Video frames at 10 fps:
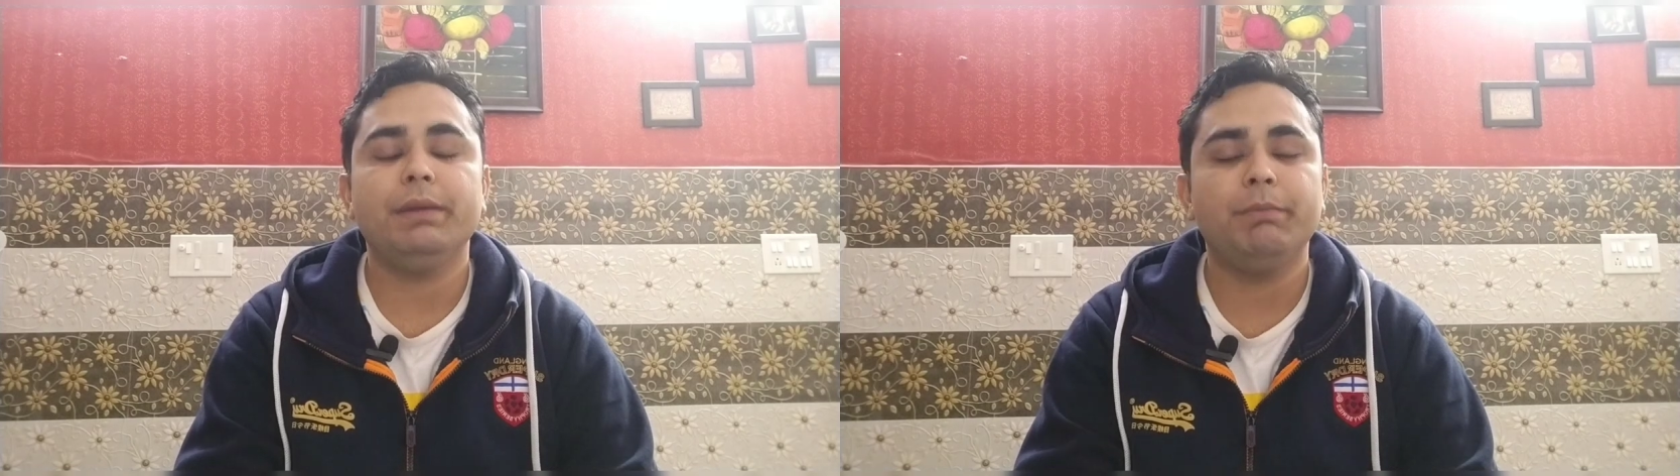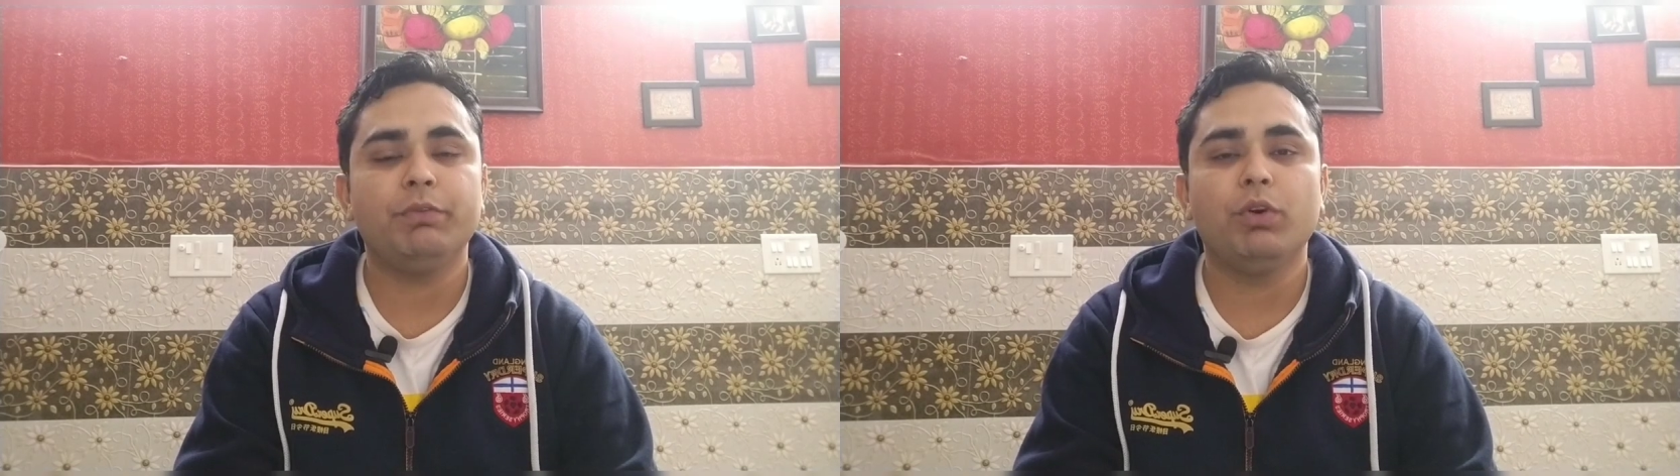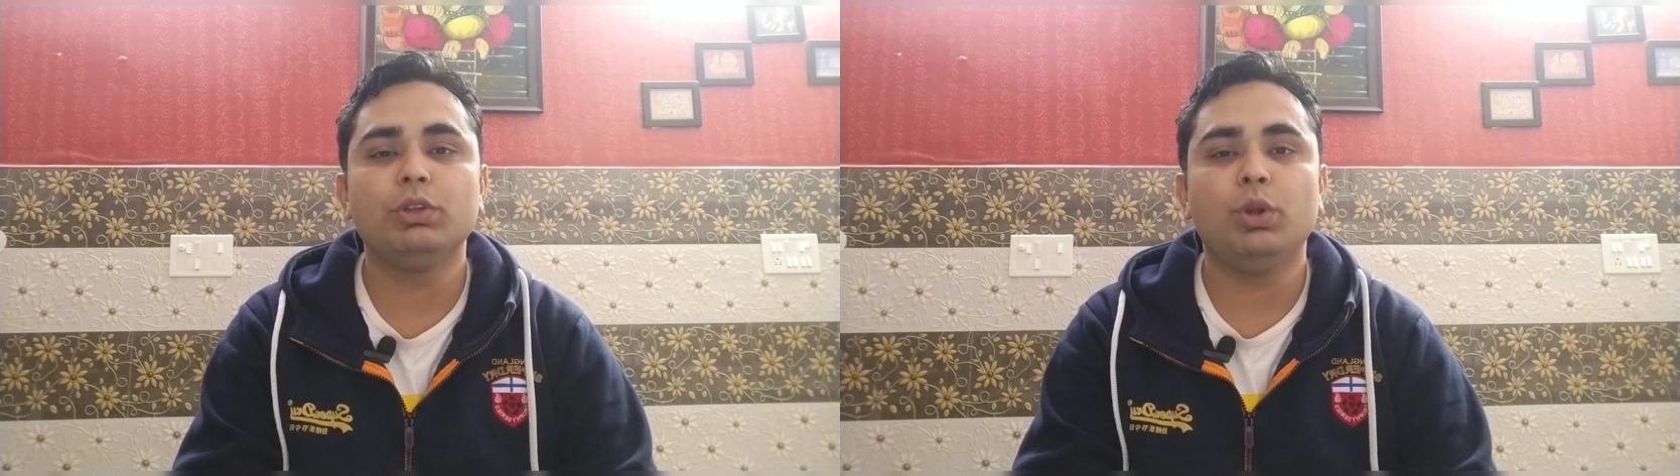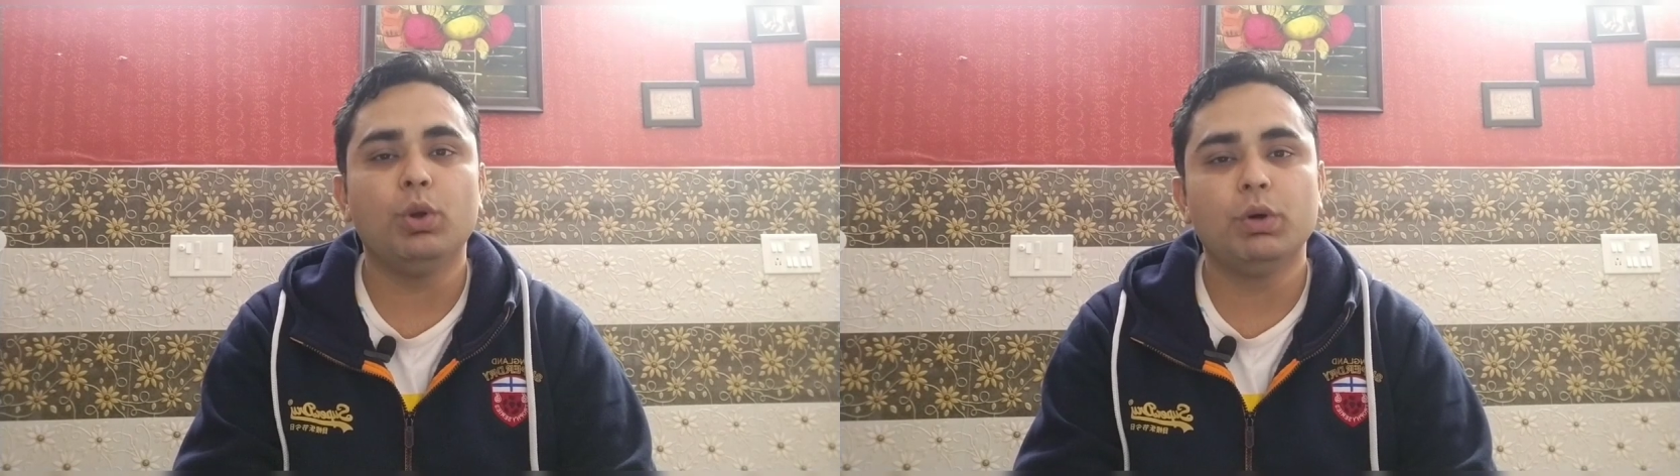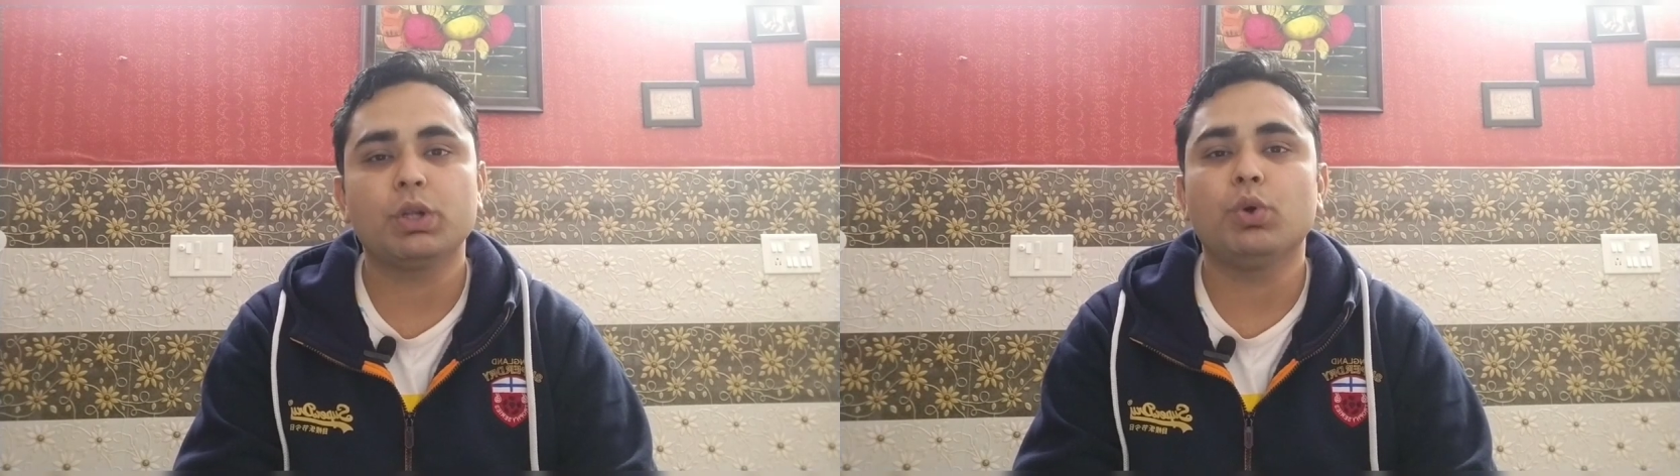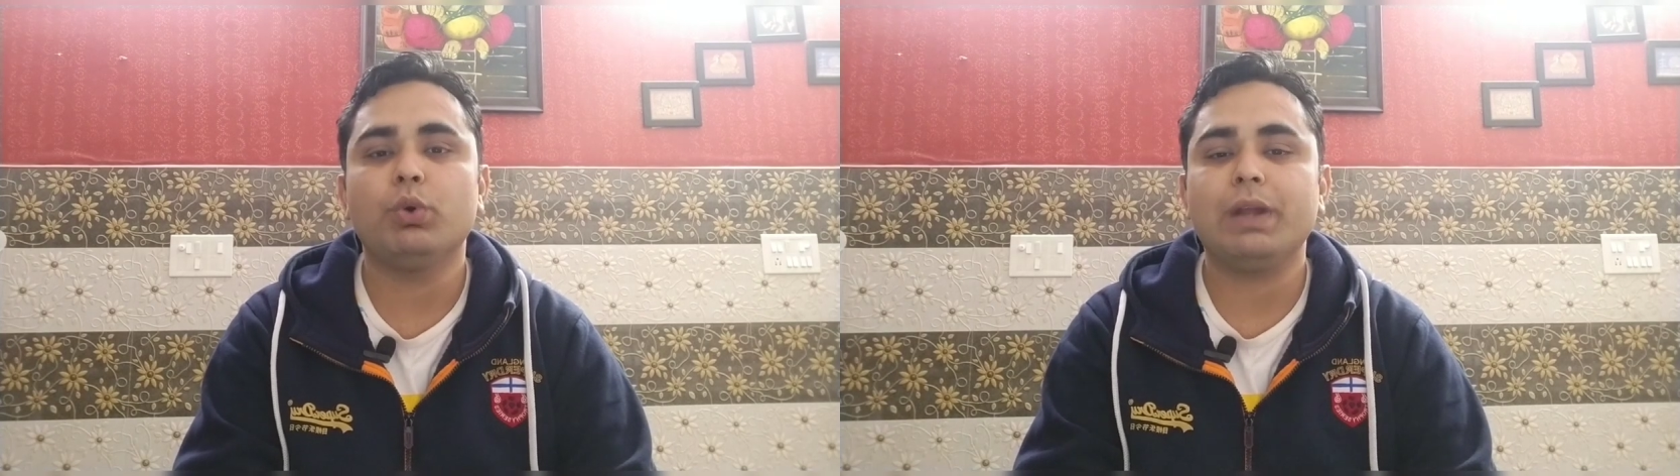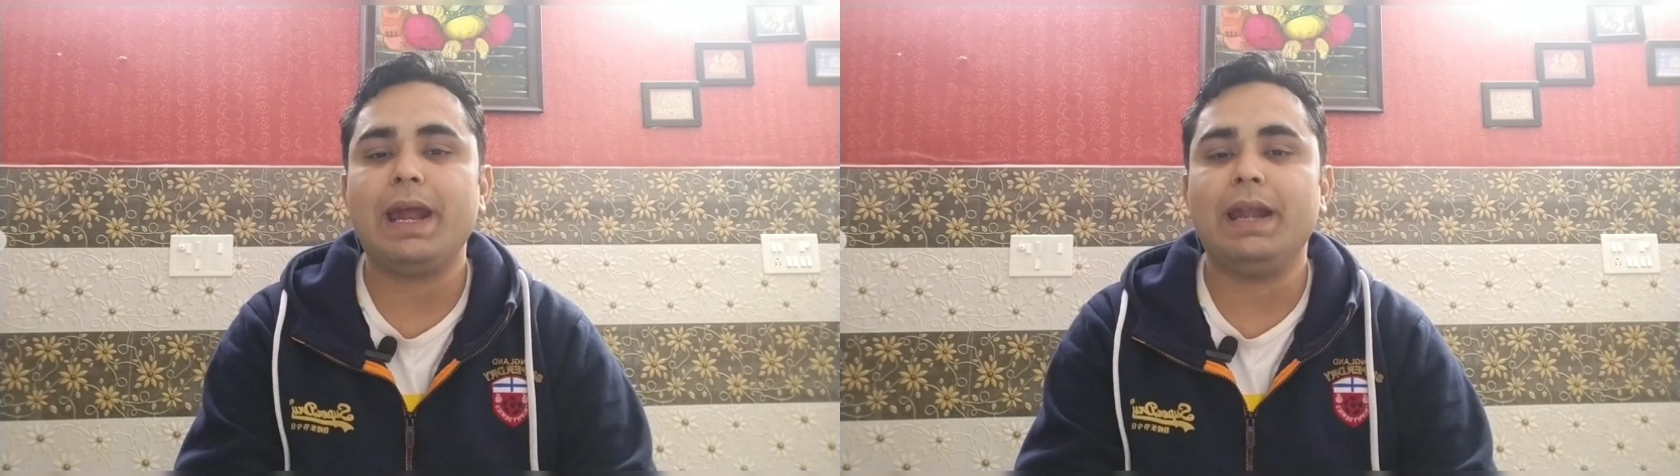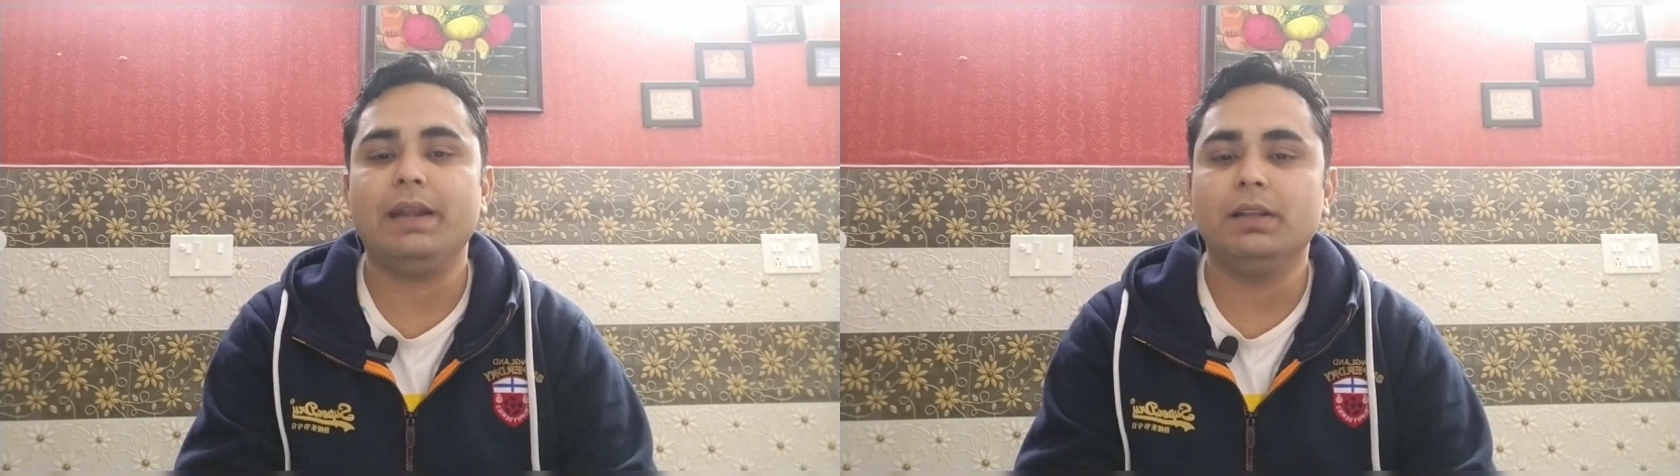before the lower court
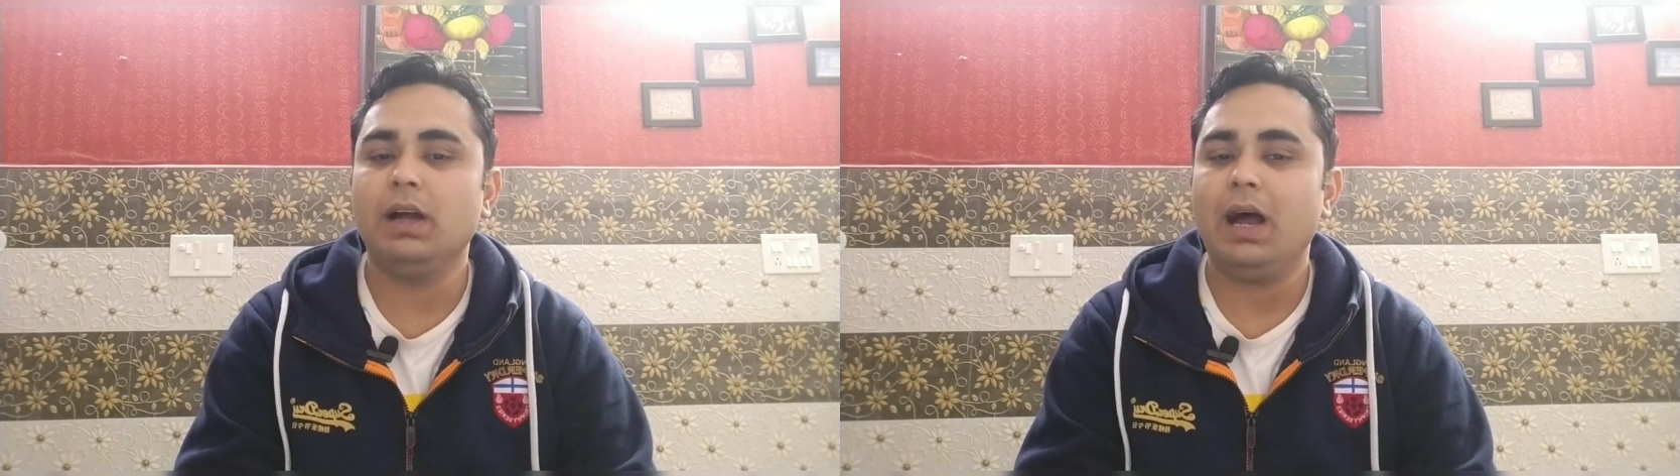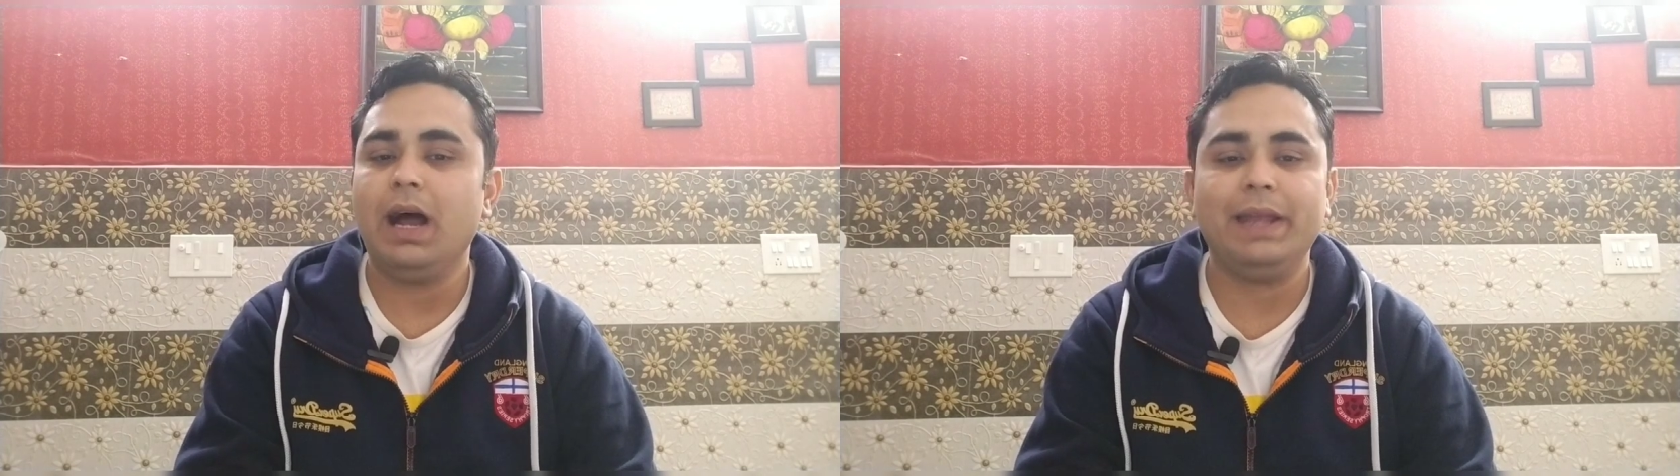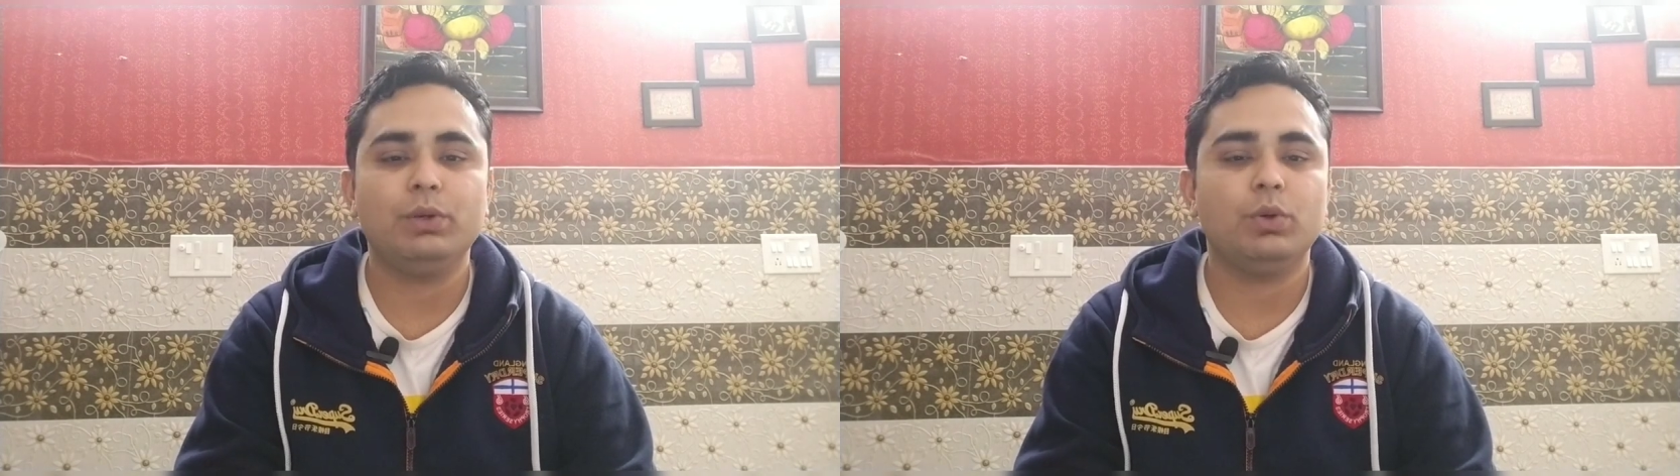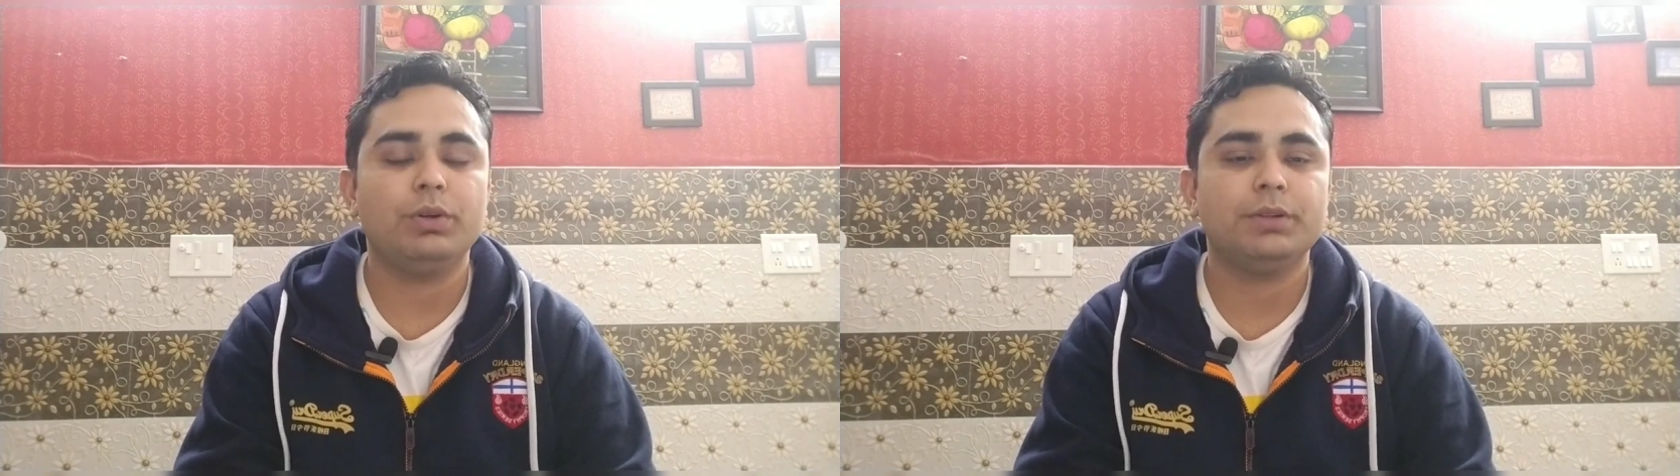and the high court.